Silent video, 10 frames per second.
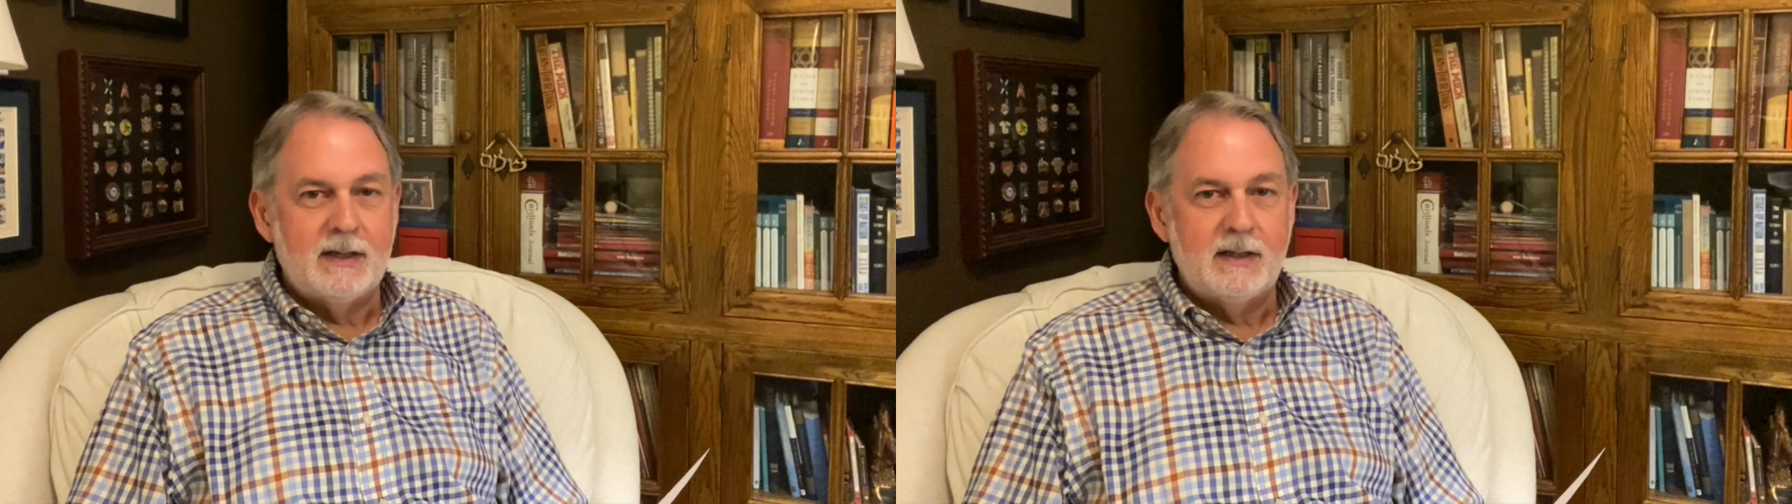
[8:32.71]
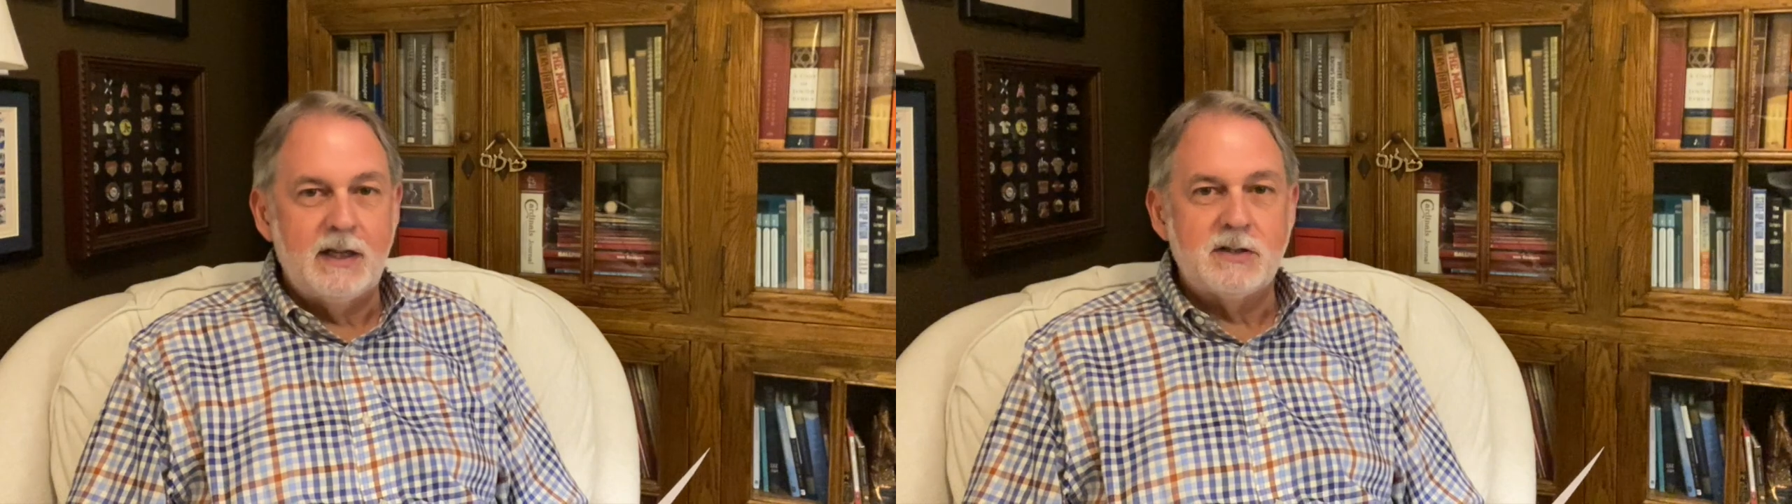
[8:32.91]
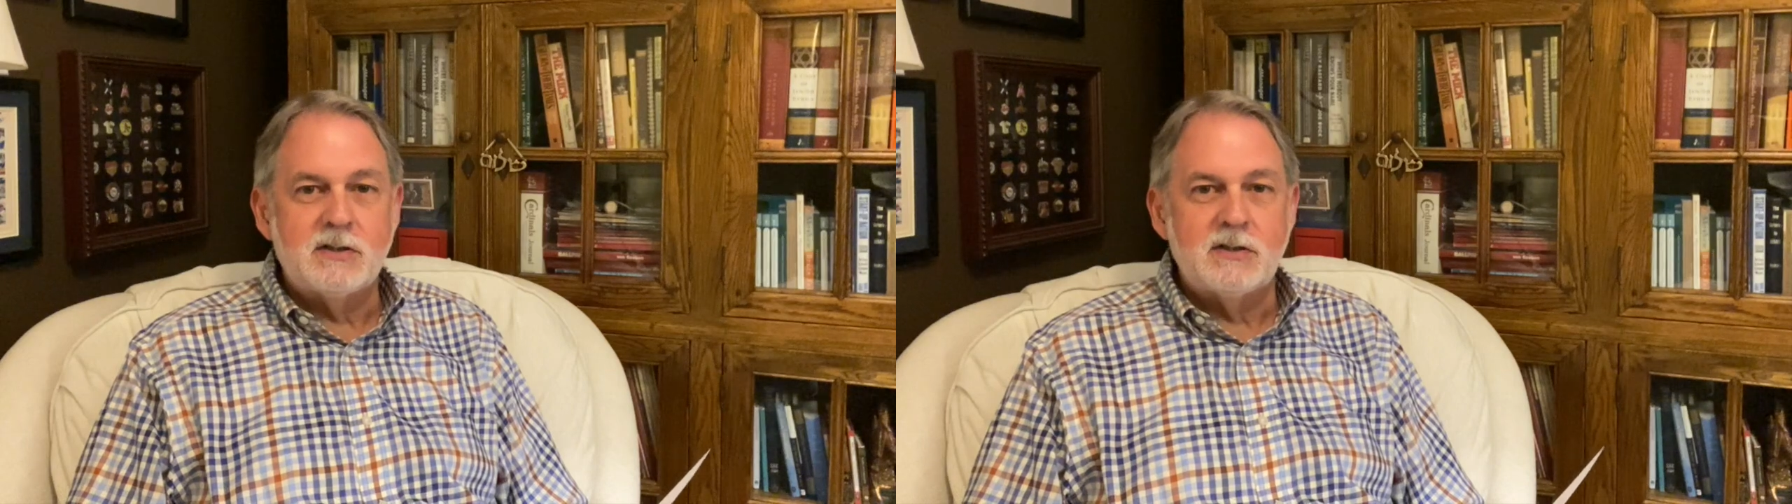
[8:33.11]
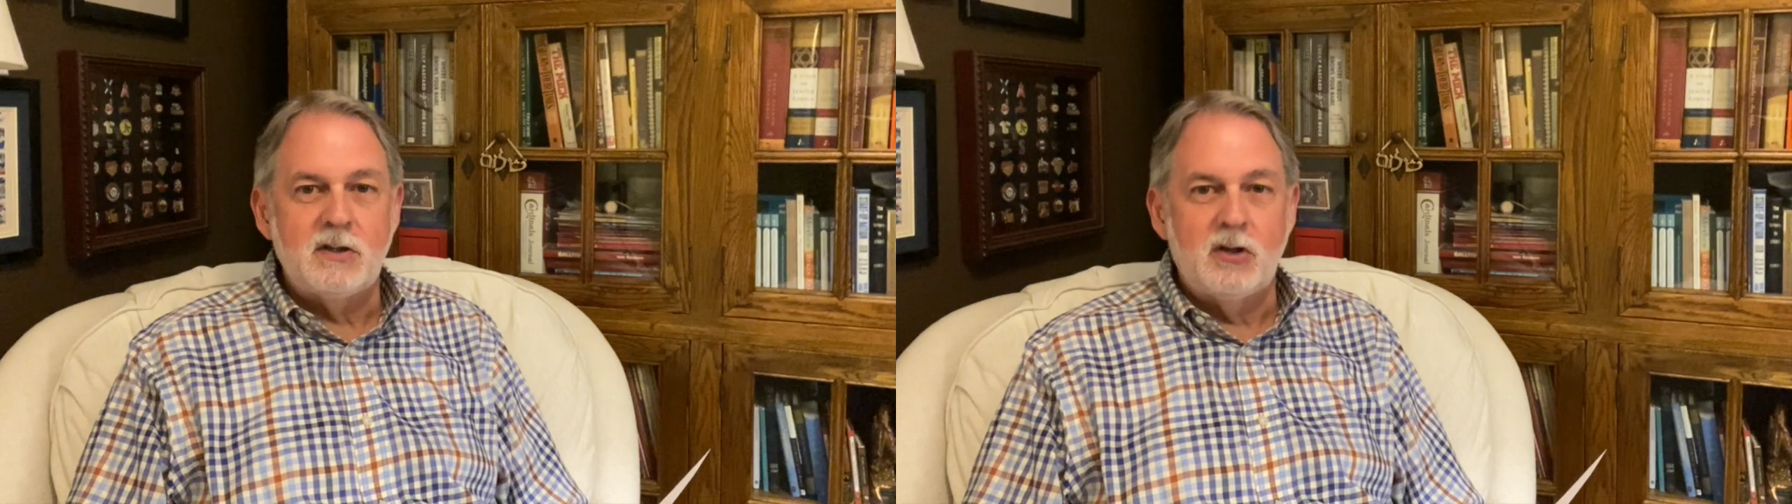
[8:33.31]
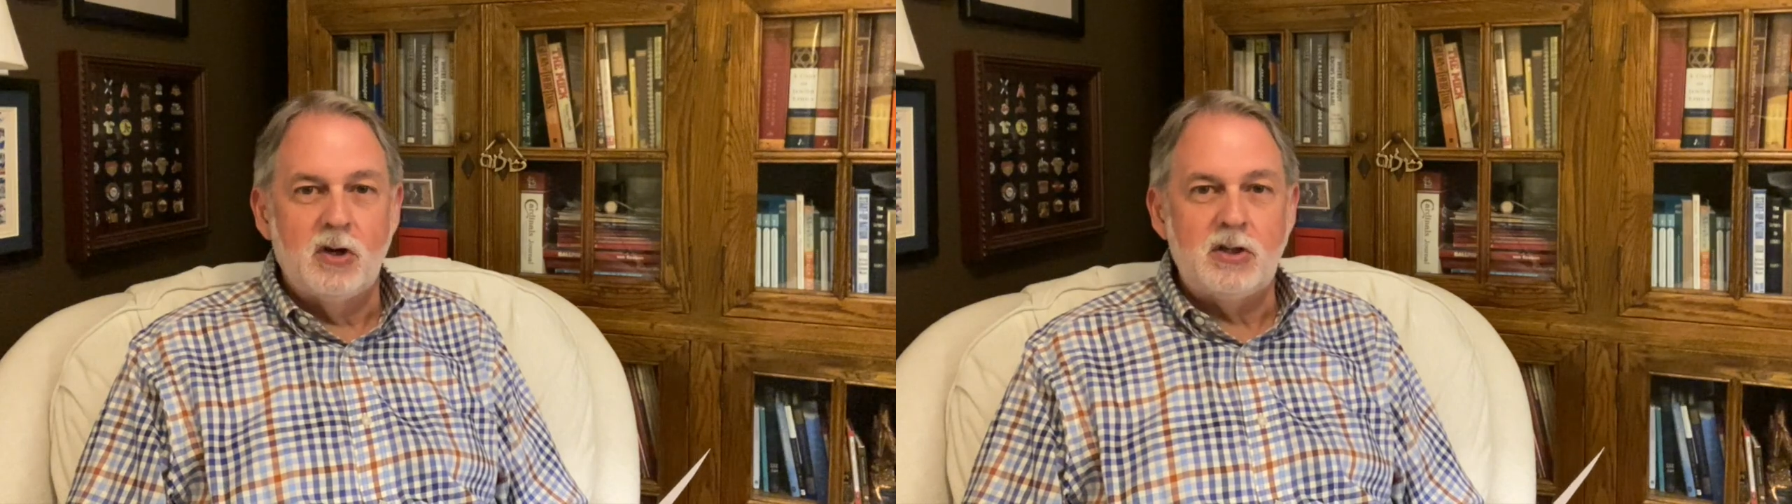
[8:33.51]
This
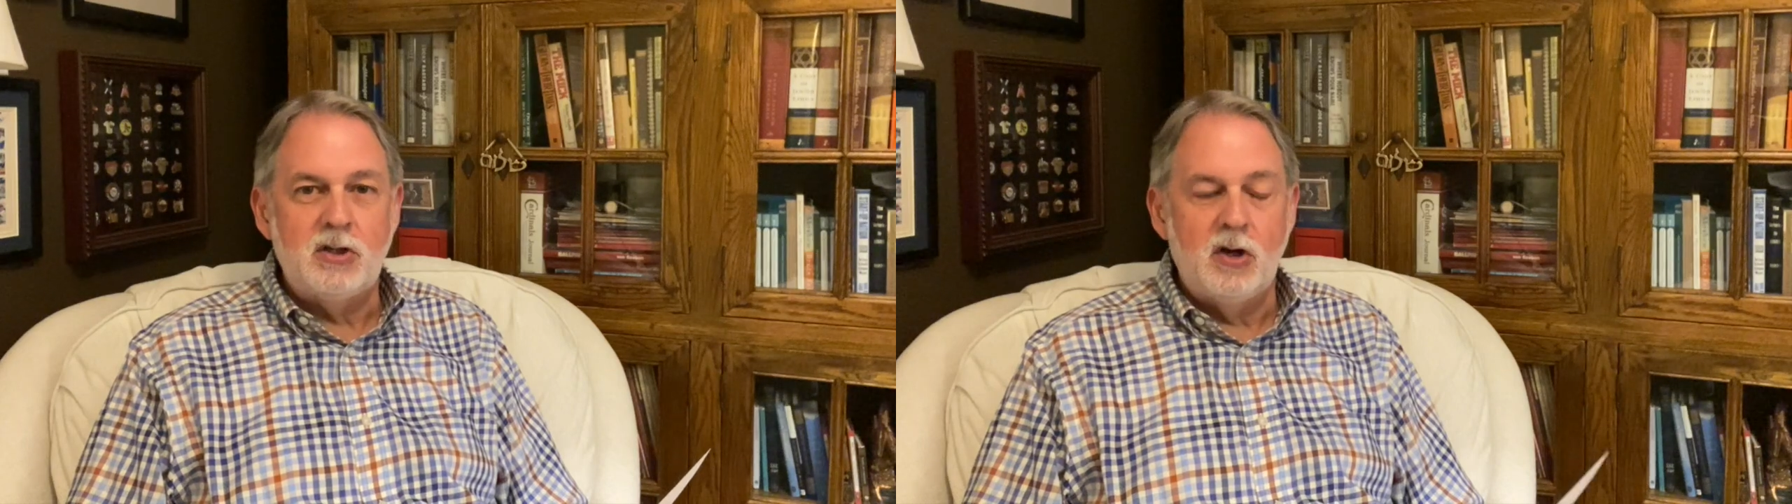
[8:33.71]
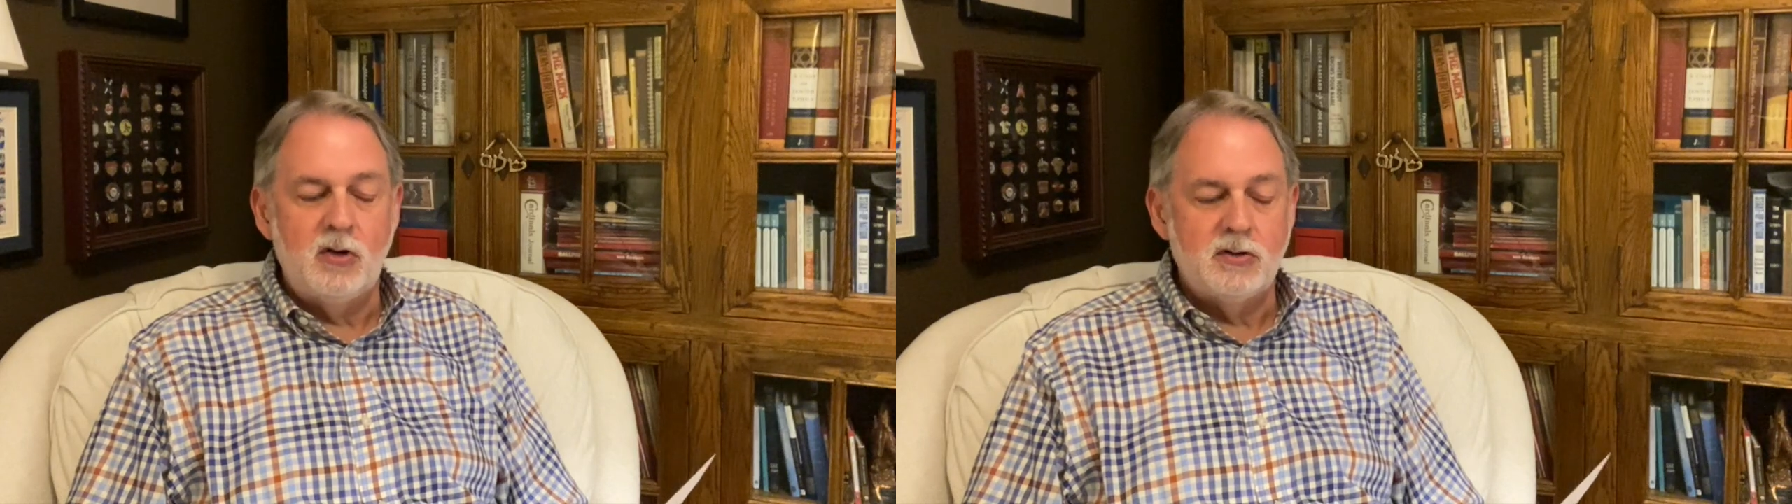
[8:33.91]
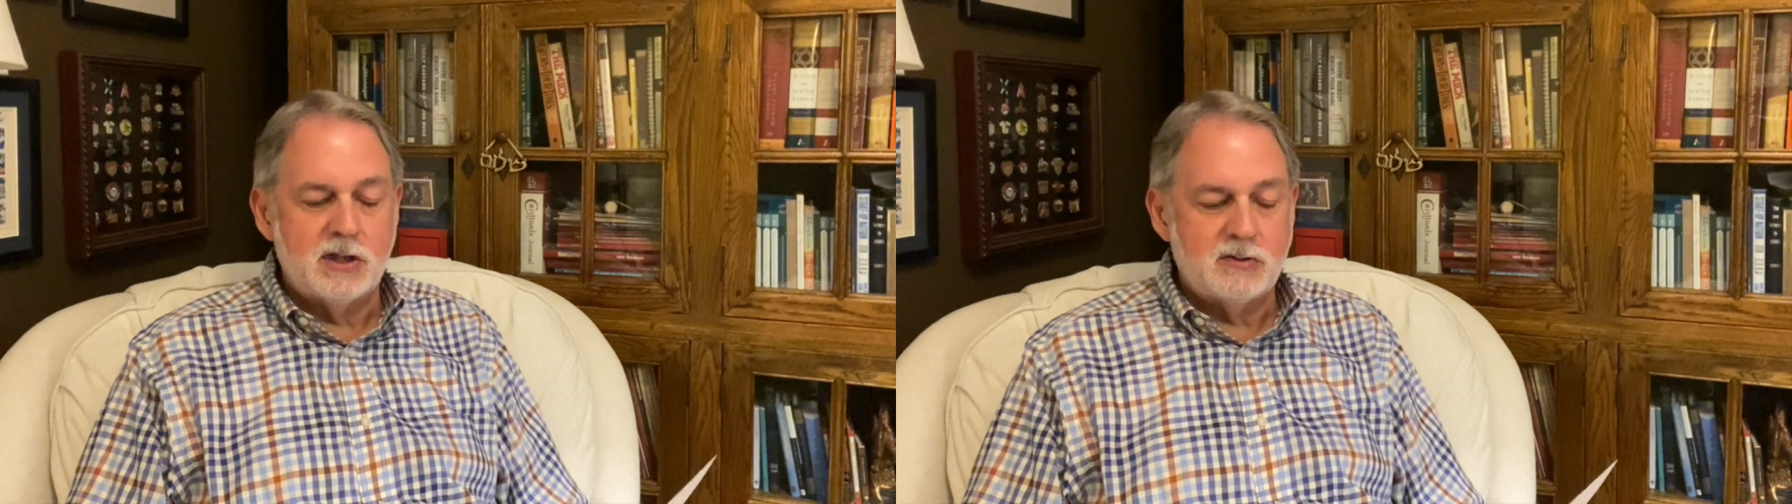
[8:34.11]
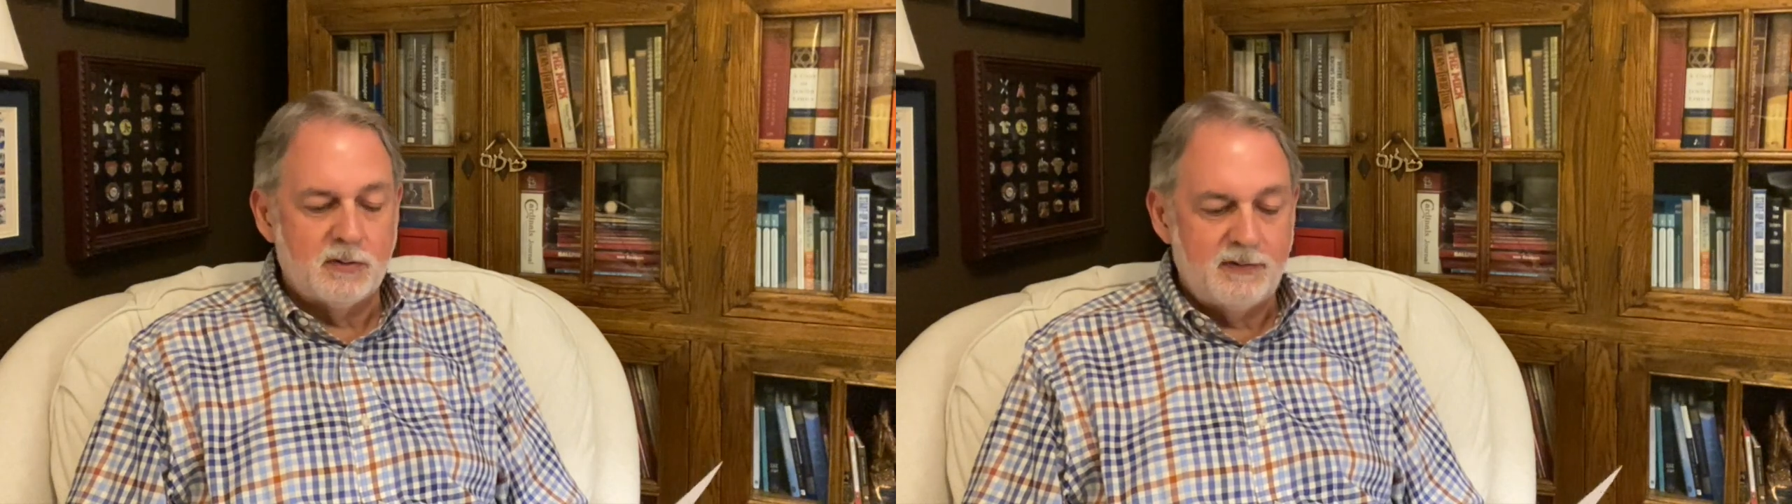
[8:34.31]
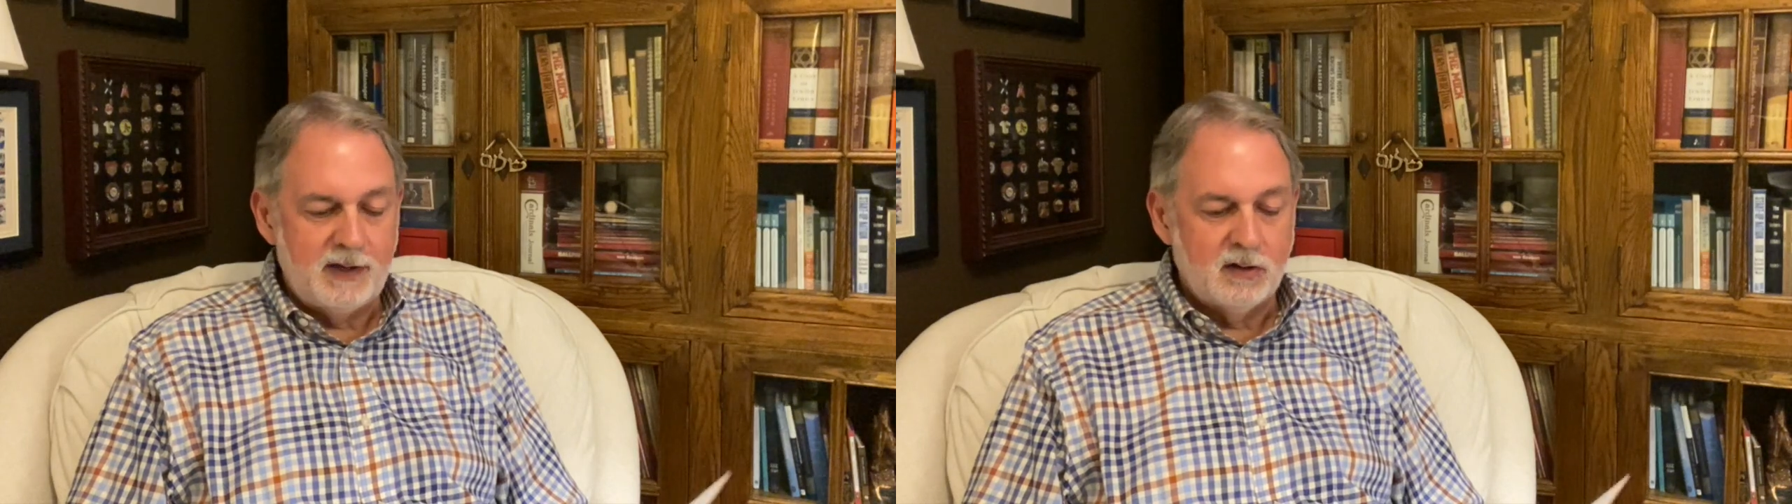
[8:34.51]
good news is
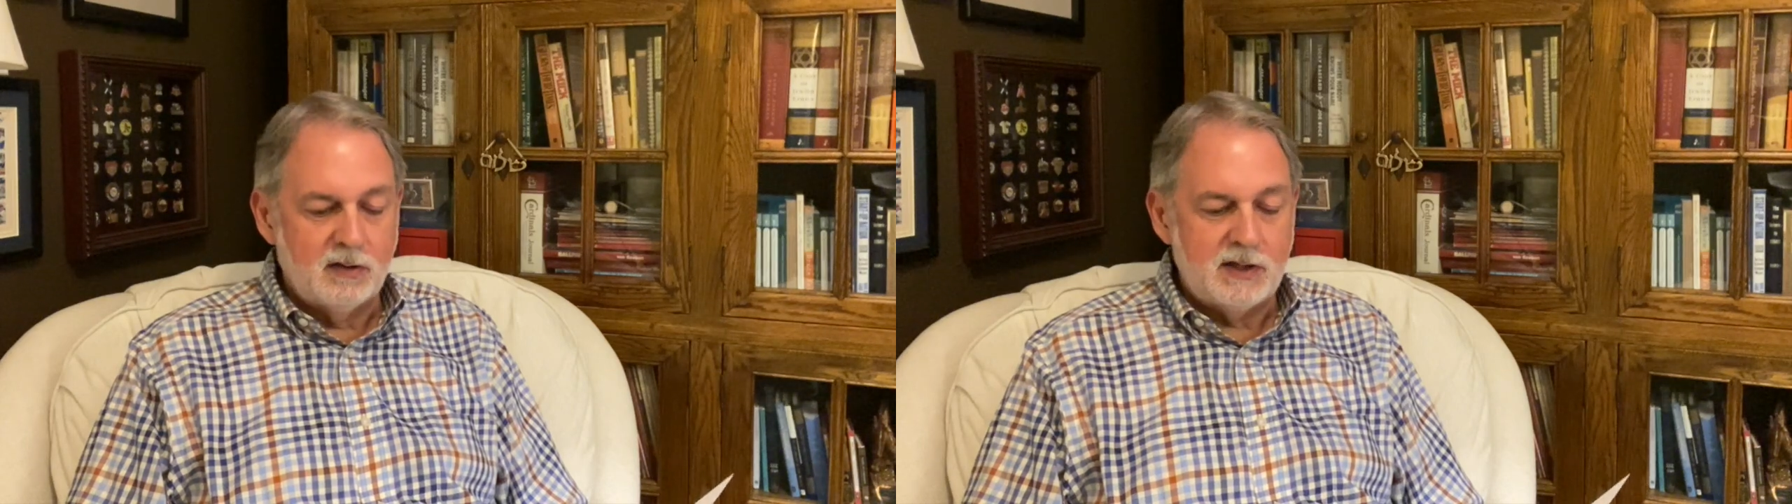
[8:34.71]
revealed